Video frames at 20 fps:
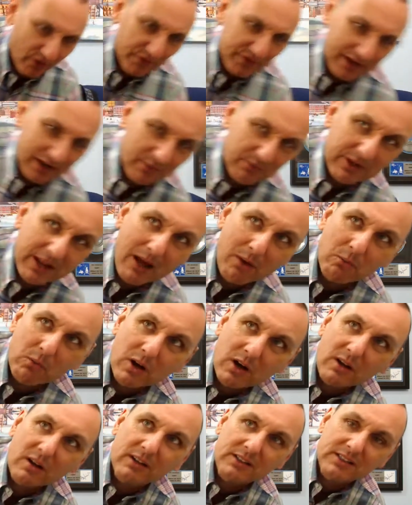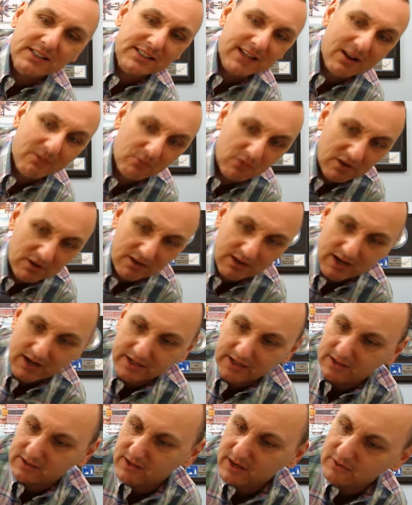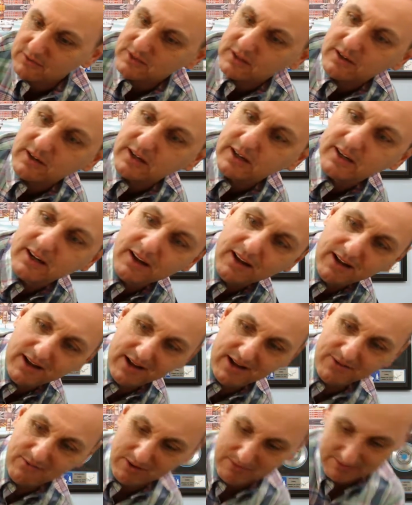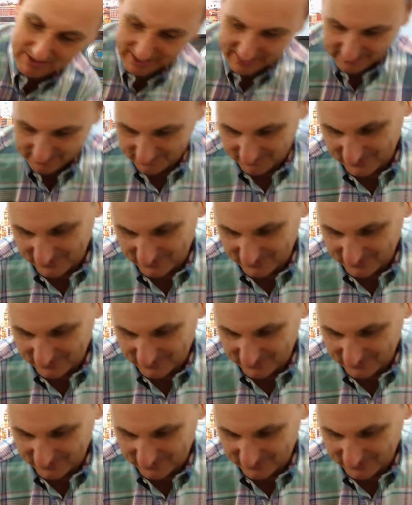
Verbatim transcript: on here, will that work? Does that work? I don't know, darling. 1 minute.